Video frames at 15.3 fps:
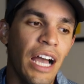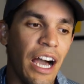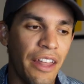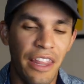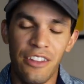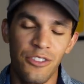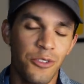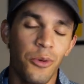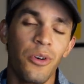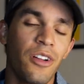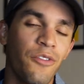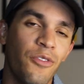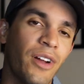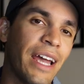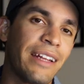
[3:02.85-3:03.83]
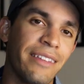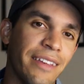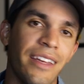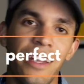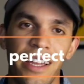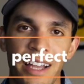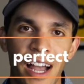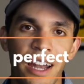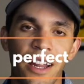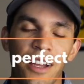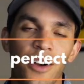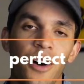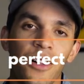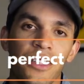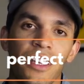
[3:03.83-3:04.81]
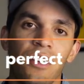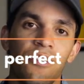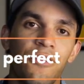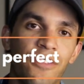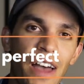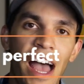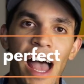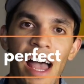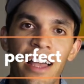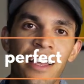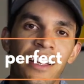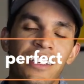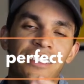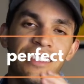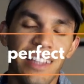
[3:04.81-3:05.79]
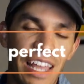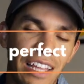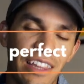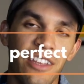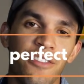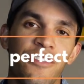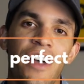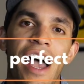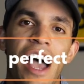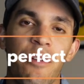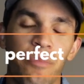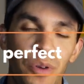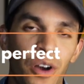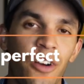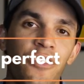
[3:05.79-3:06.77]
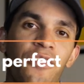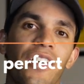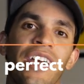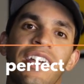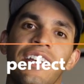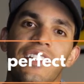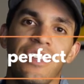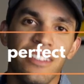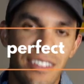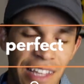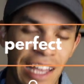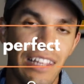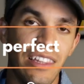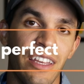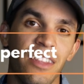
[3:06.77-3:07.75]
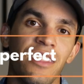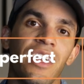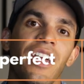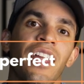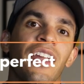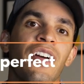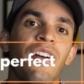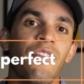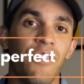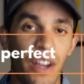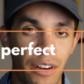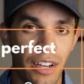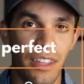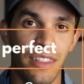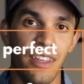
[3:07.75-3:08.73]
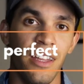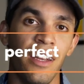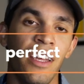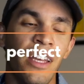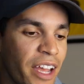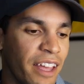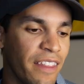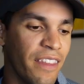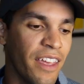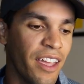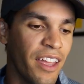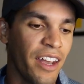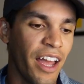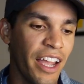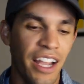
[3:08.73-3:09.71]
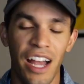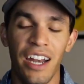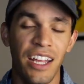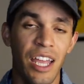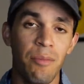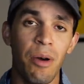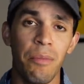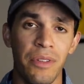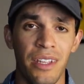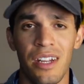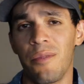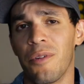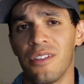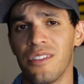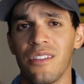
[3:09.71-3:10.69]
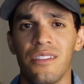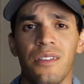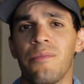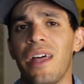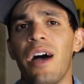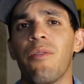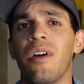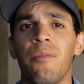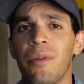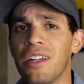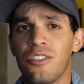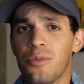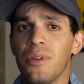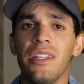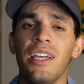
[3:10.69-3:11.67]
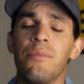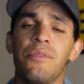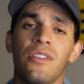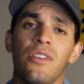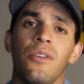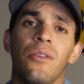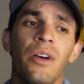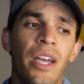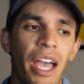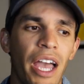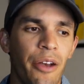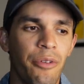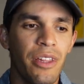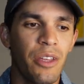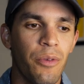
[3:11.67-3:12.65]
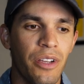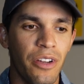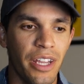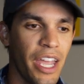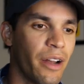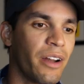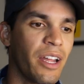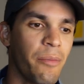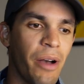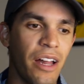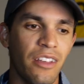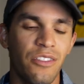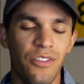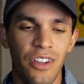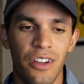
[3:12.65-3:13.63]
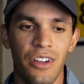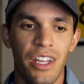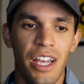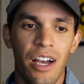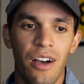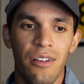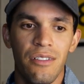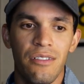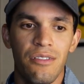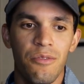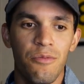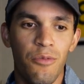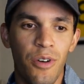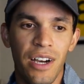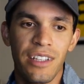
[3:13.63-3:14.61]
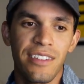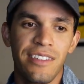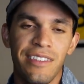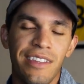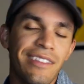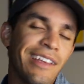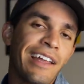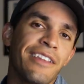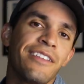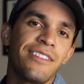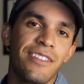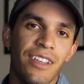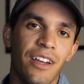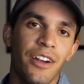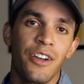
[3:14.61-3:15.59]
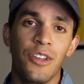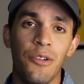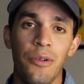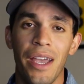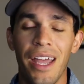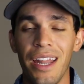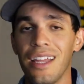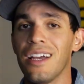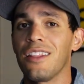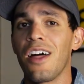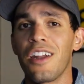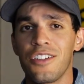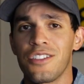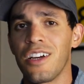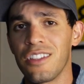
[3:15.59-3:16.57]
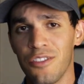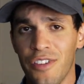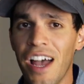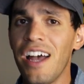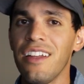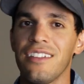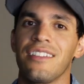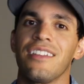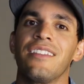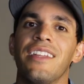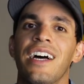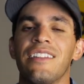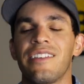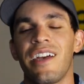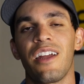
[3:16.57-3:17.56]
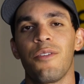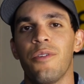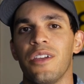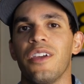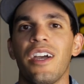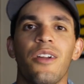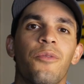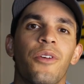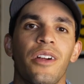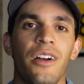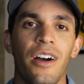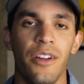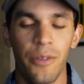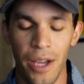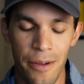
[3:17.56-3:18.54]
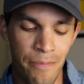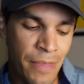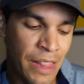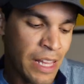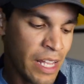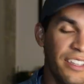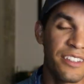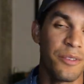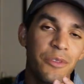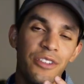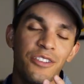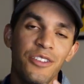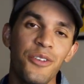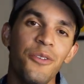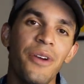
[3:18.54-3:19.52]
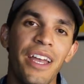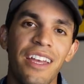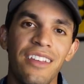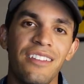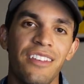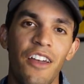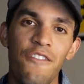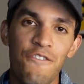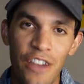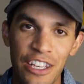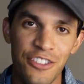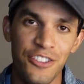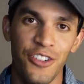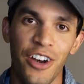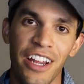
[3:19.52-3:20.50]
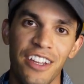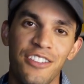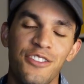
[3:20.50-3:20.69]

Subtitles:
That's sort of what I did. I kind of called it fat, slightly fat, perfect, slightly thin, very thin. And then I kind of came up with a number system that way, but it's really up to you. And really what you're caring about is figuring out what's the tendency. Are you hitting a lot of shots fat? Then that's kind of what you got to work on. Okay. Test number two is face strike.